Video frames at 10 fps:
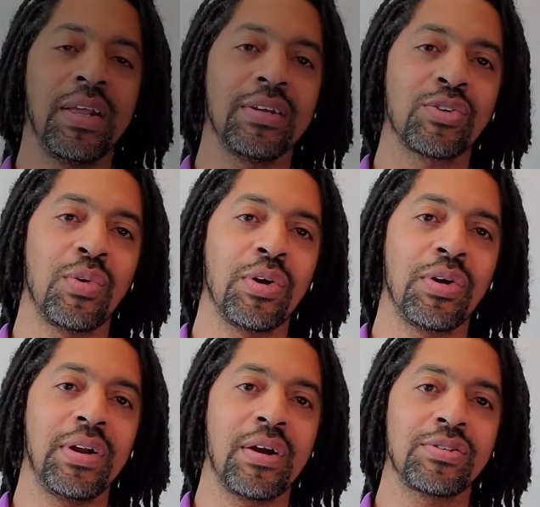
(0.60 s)
that's going on
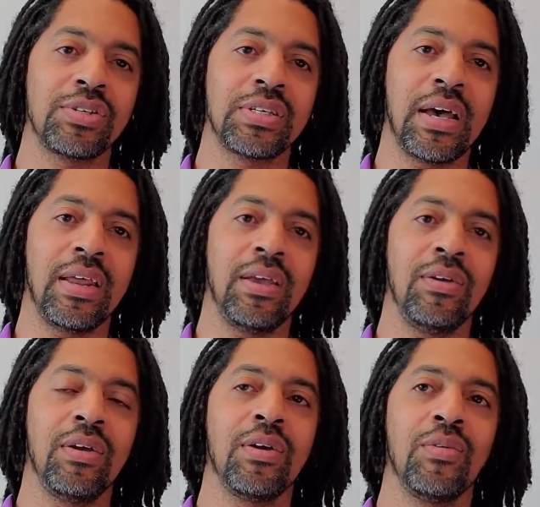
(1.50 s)
in our
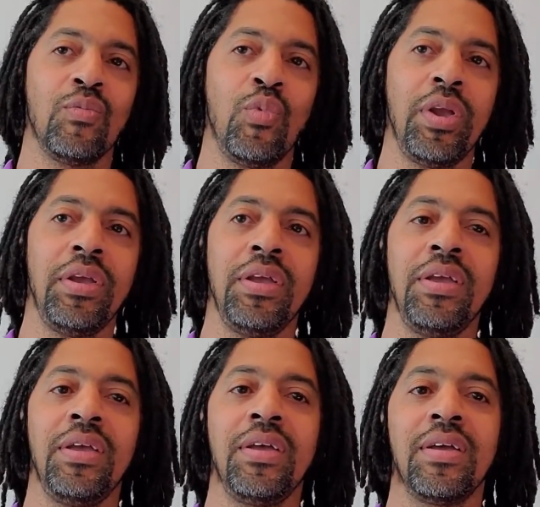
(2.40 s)
society,
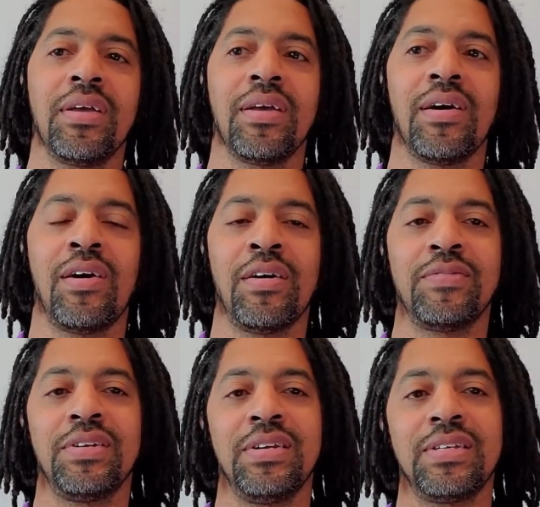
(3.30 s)
we
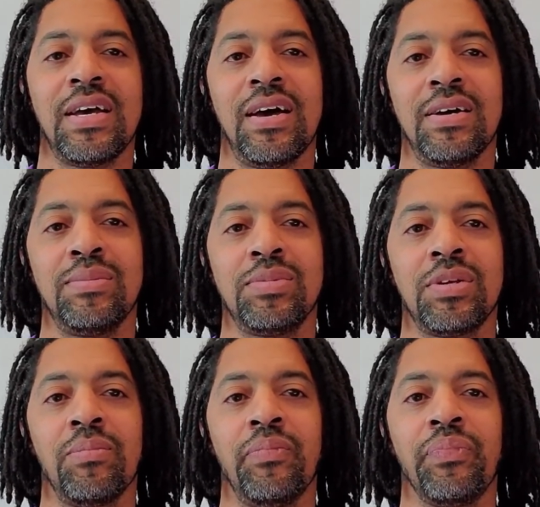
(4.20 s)
oftentimes
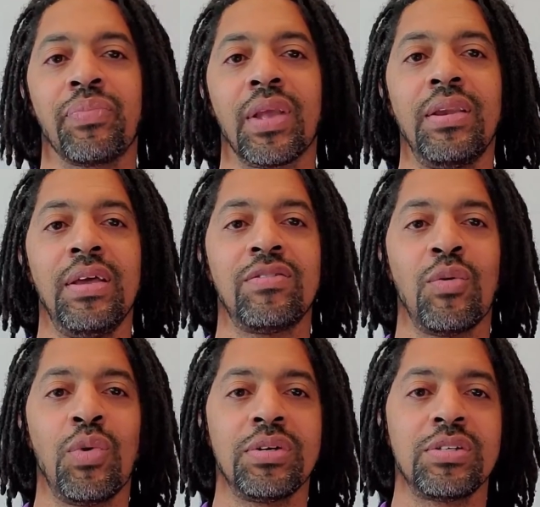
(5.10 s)
need
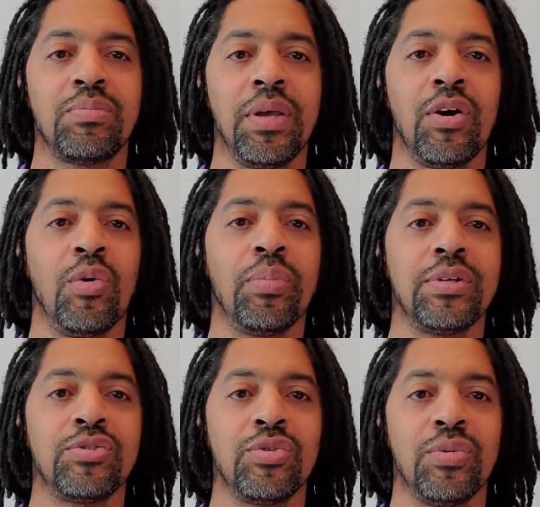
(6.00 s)
someone to speak hope
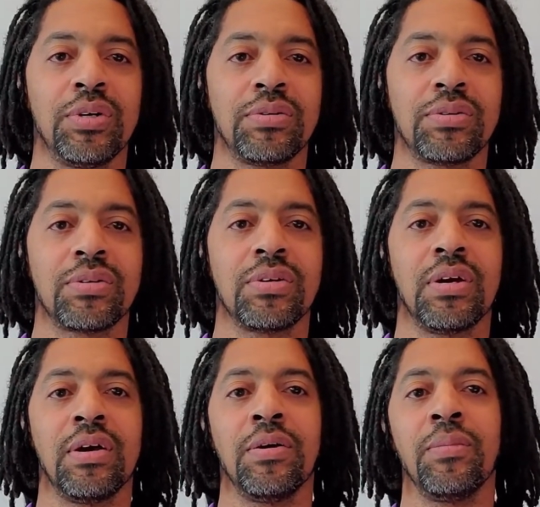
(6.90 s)
into us.
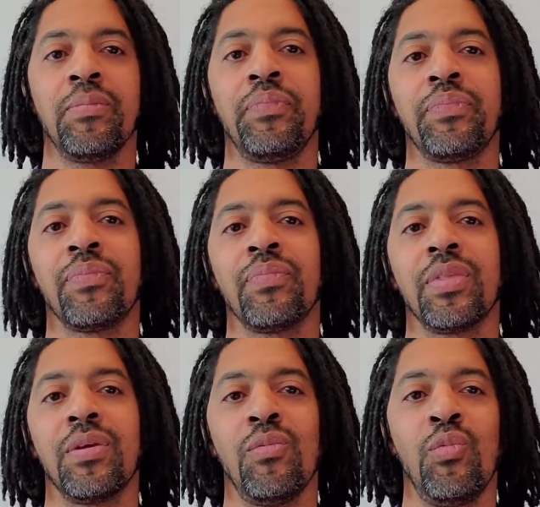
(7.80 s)

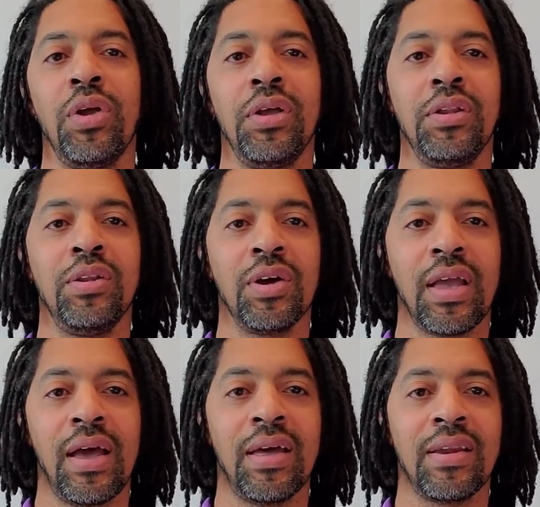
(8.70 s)
We look
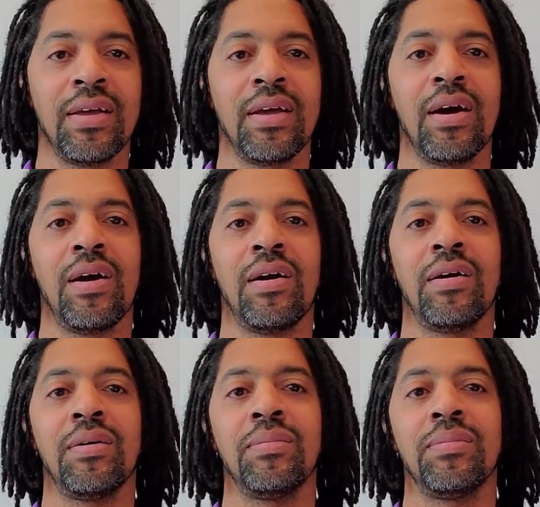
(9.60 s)
at
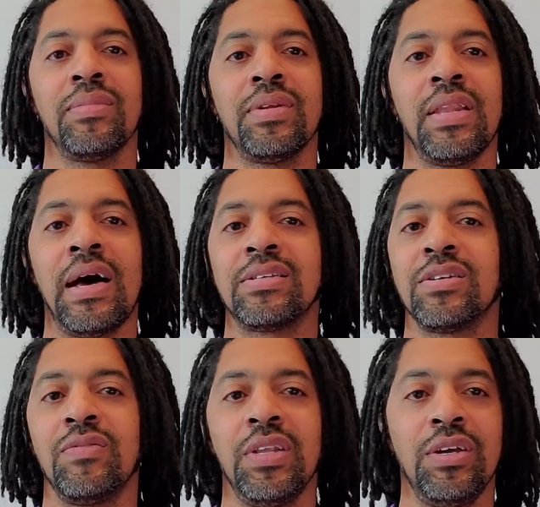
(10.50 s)
lots
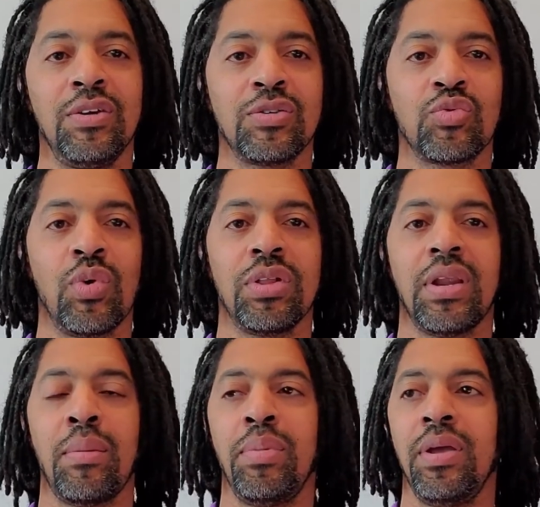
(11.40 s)
of leaders, whether
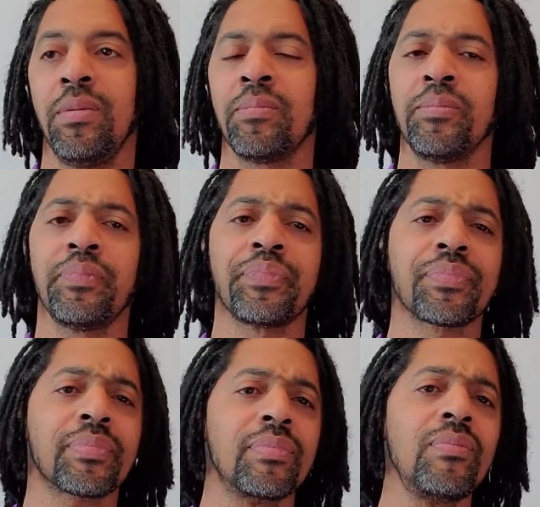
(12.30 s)
that be
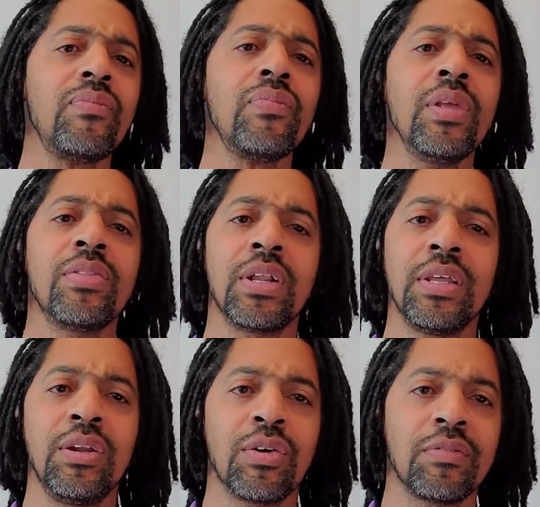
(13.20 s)
the
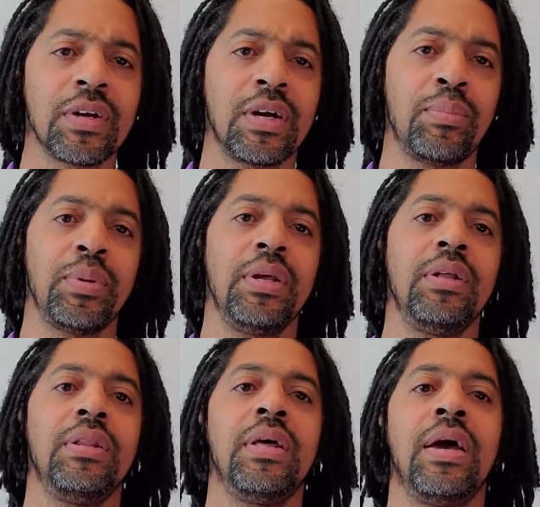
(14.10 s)
leader of the
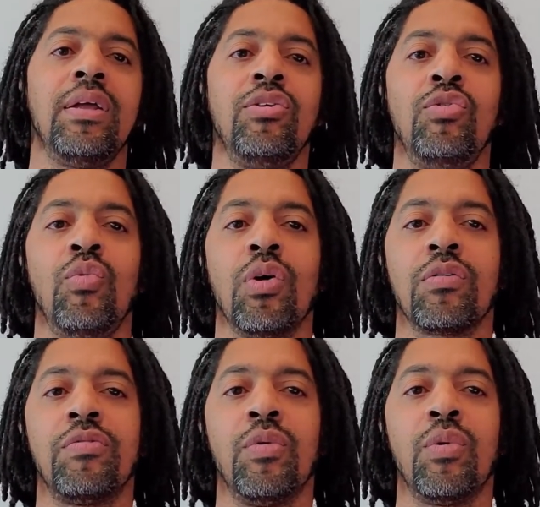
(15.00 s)
company that you work
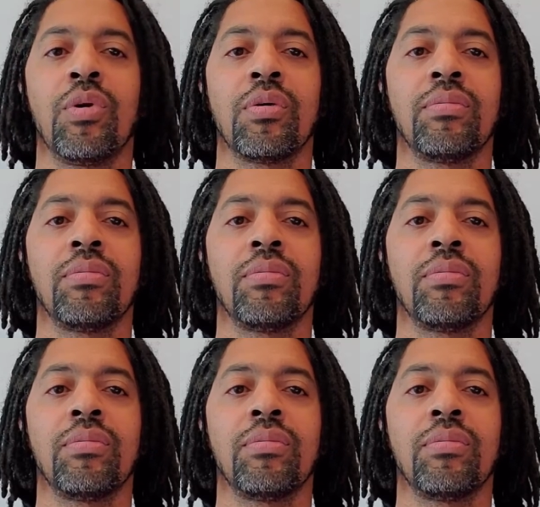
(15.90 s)
for,